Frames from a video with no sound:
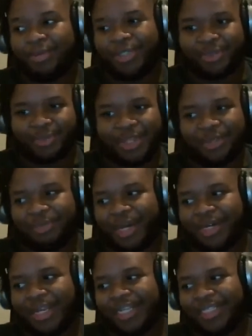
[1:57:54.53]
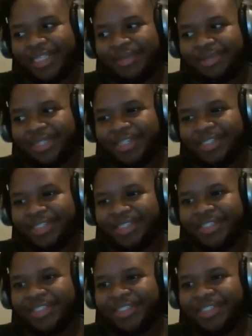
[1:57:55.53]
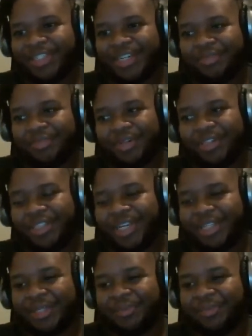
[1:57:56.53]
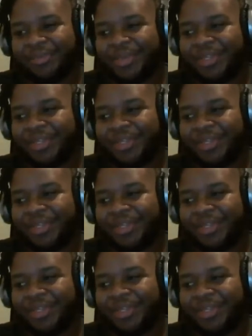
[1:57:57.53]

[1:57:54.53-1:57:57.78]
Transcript: which is why the podcast name changed to differentiate them.